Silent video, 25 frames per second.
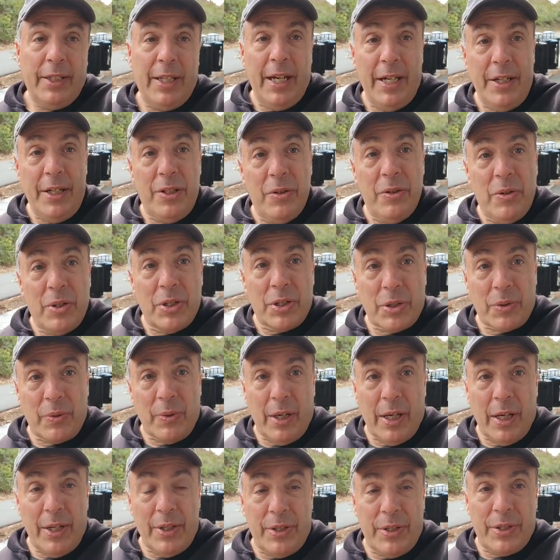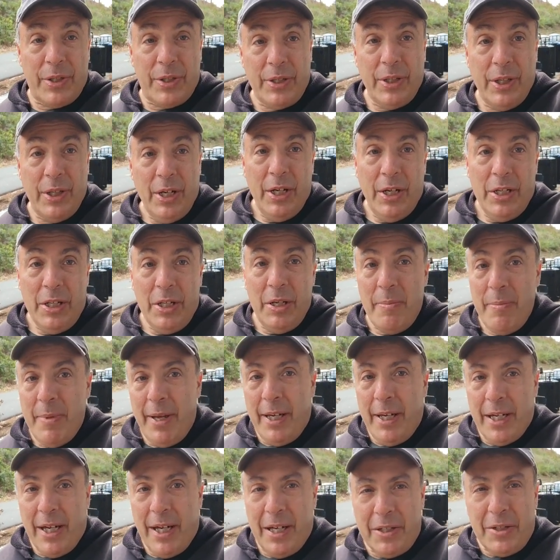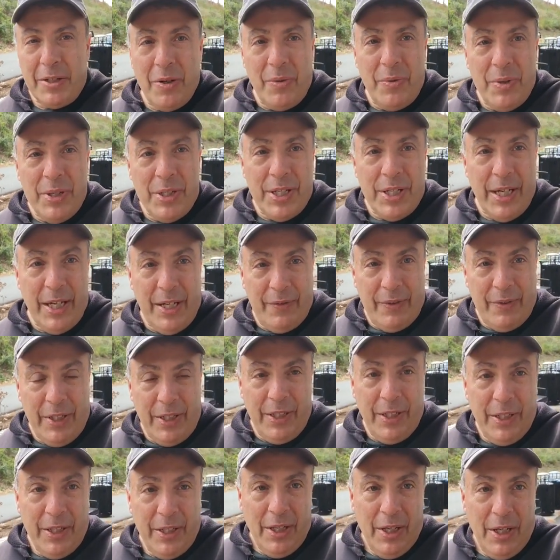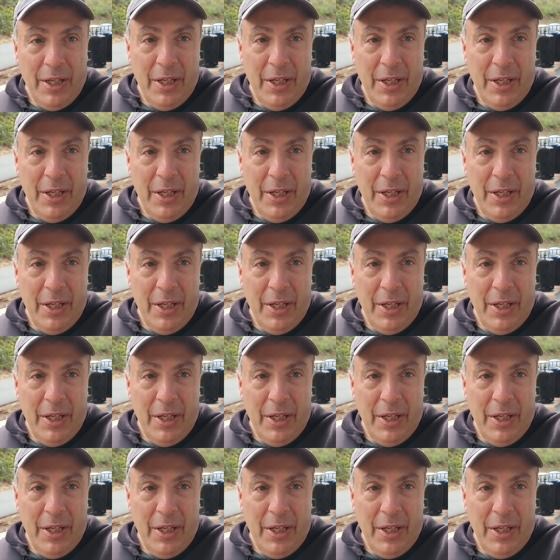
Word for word: then do the squats. You may not do it as heavy.